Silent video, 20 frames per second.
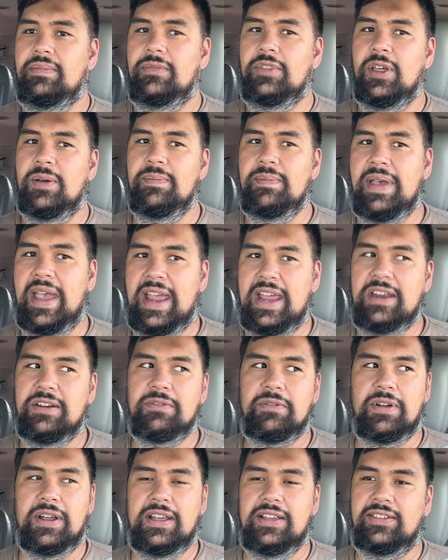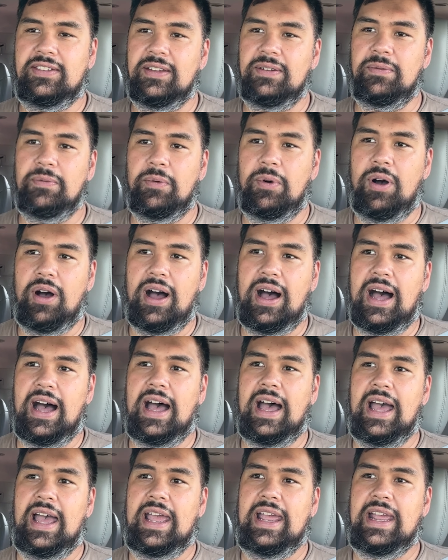the main reason
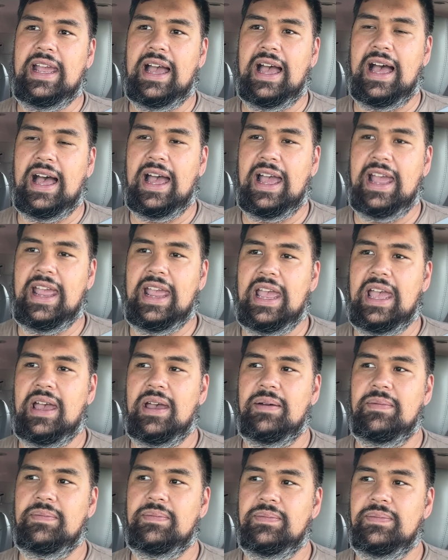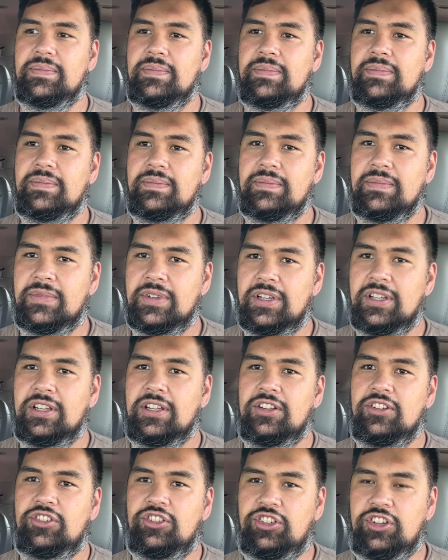why I
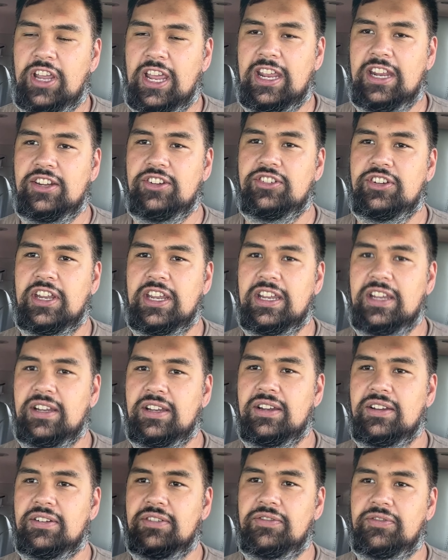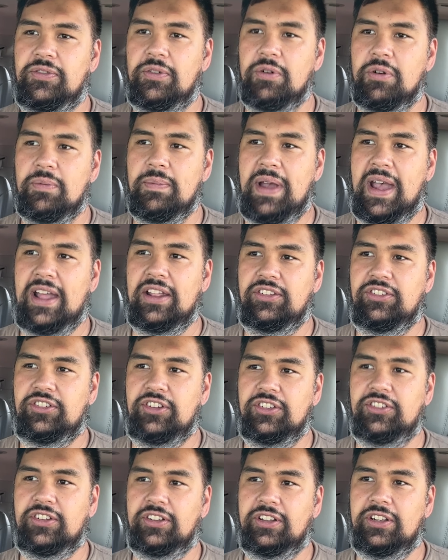am changing formats
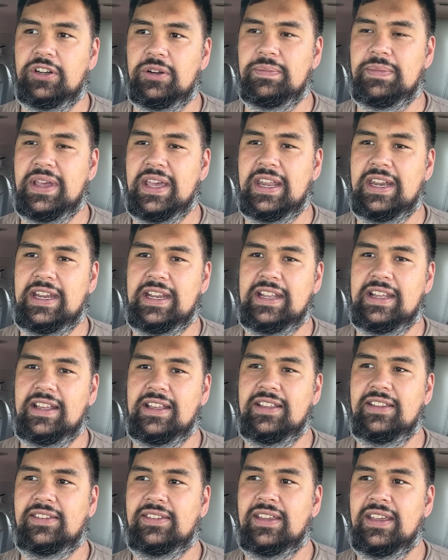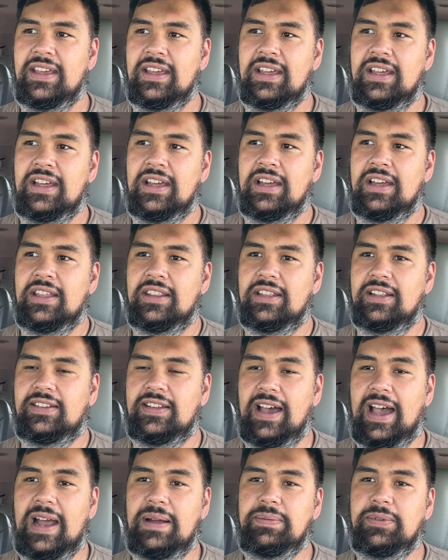just a little bit is the
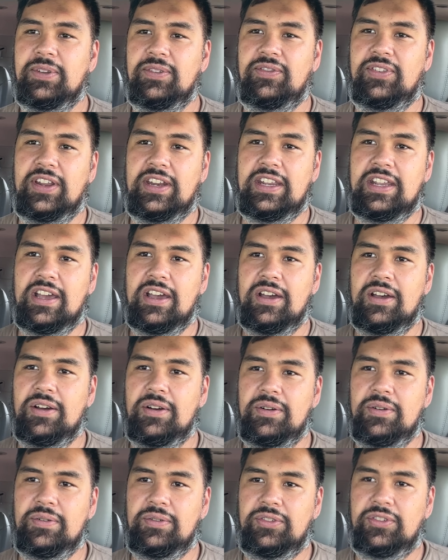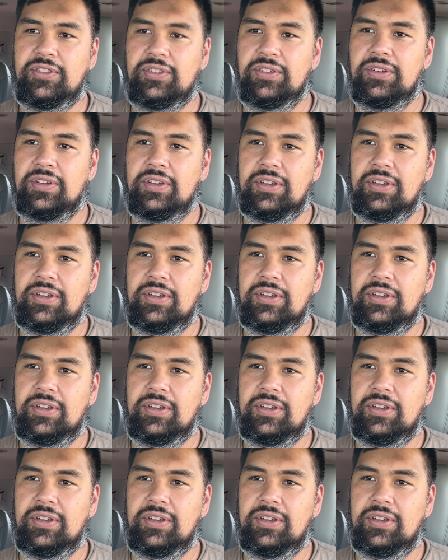types of videos